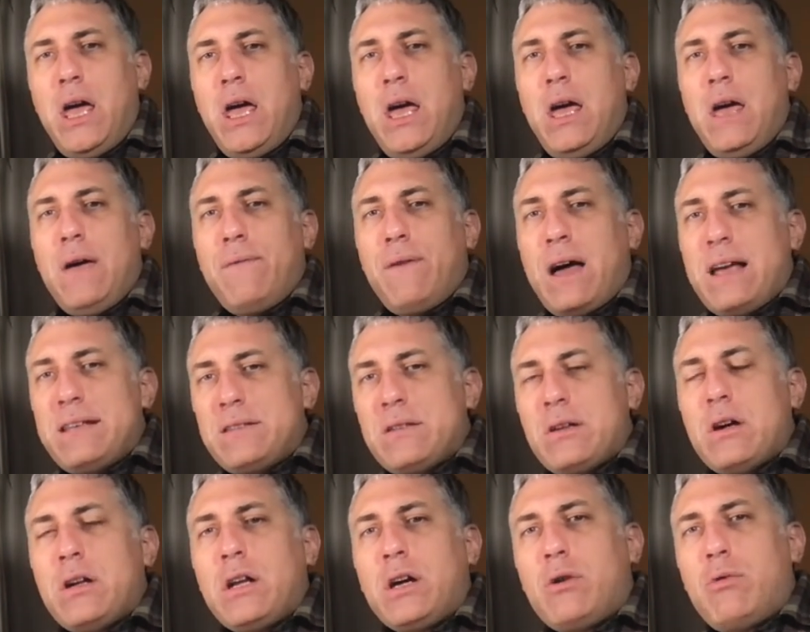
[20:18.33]
If I saw
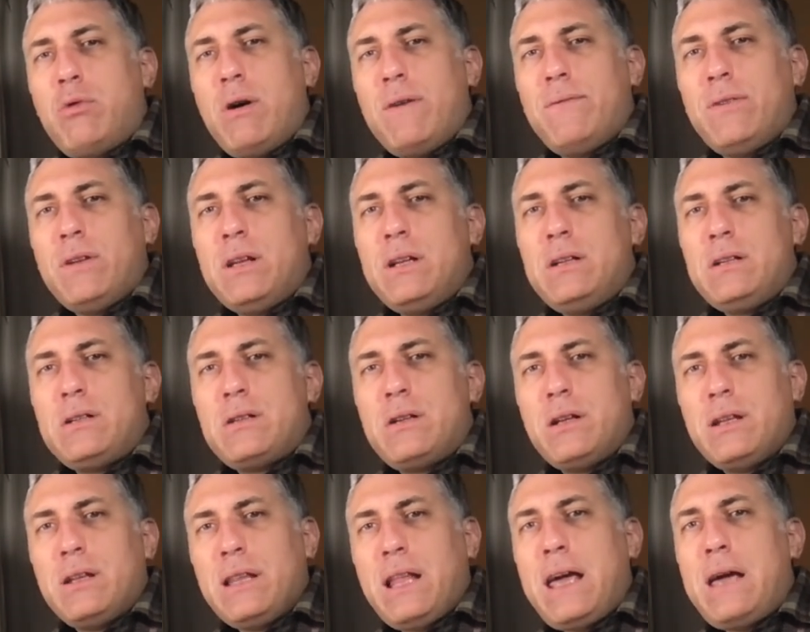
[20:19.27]
an equivalent
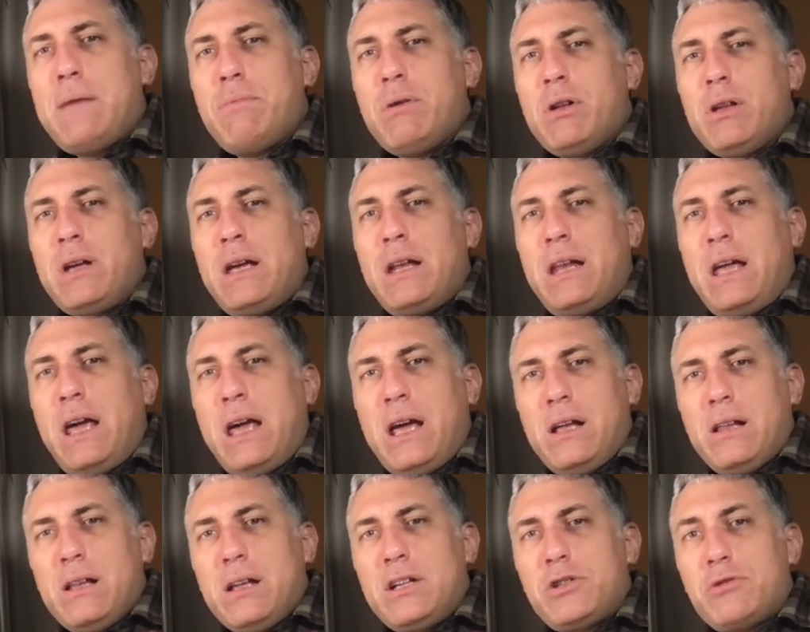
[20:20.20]
label in
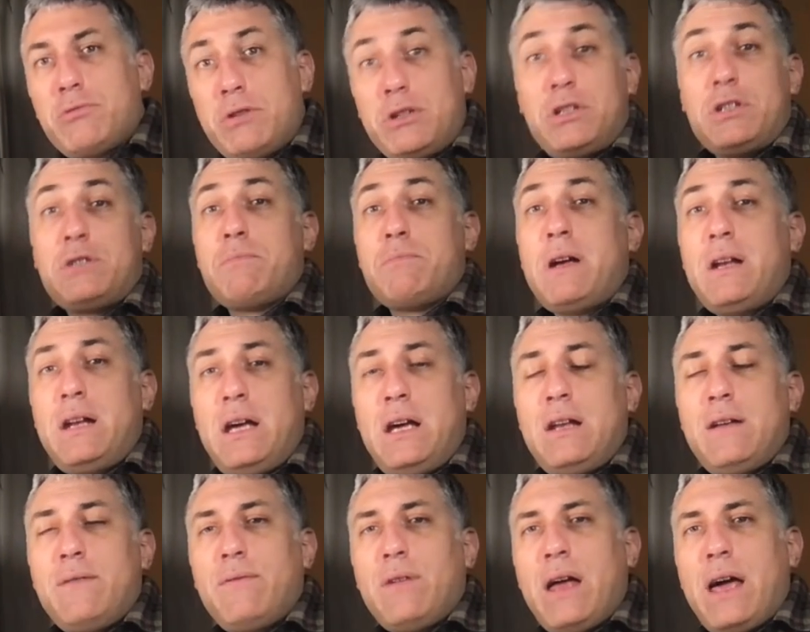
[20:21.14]
English, which is my
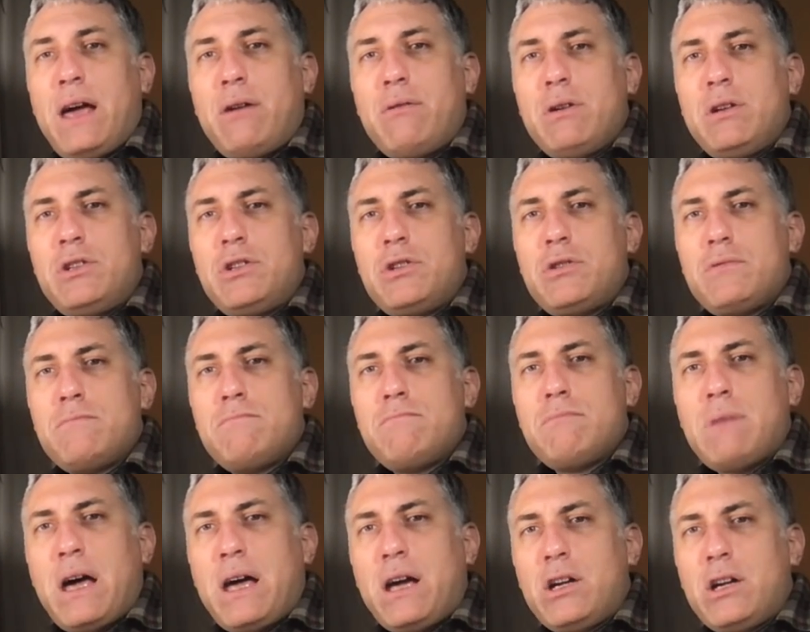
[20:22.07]
native language,
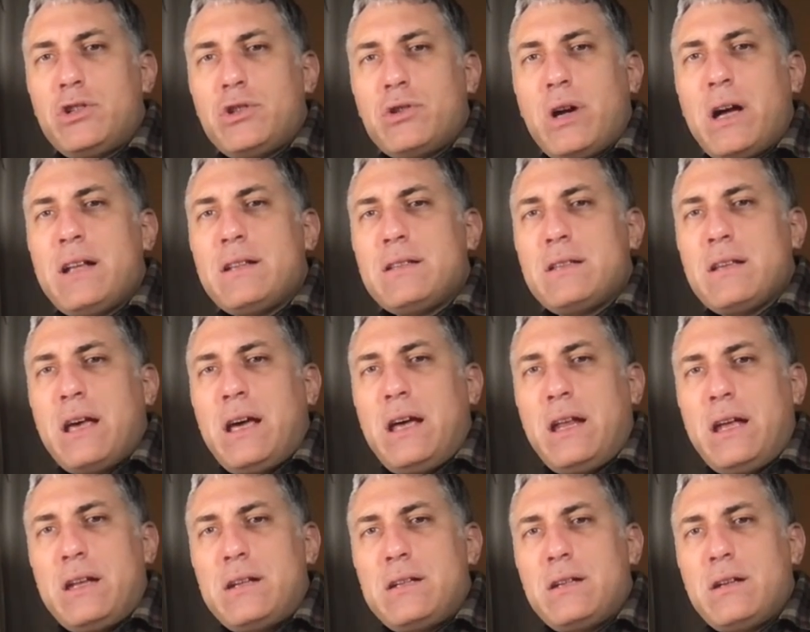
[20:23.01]
I could translate
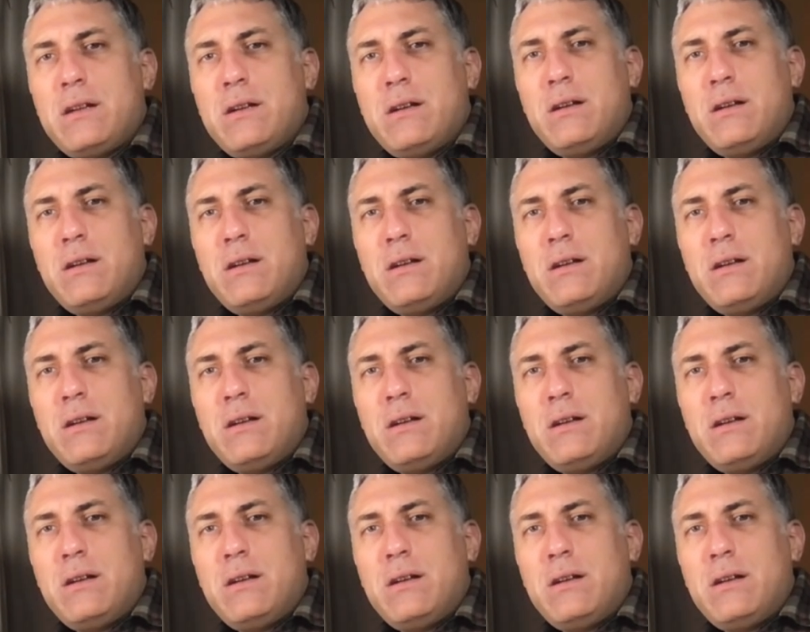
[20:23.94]
it.